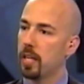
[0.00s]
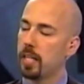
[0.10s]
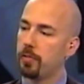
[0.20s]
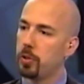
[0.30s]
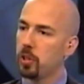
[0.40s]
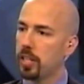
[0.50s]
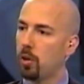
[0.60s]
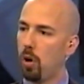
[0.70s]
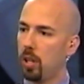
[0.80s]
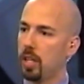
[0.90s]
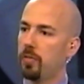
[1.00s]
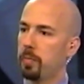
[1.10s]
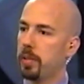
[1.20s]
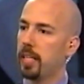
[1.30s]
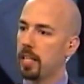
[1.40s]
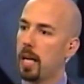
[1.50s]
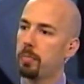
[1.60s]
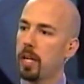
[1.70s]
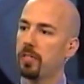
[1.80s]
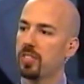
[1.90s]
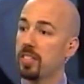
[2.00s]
If you looked at all government and nonprofit sites,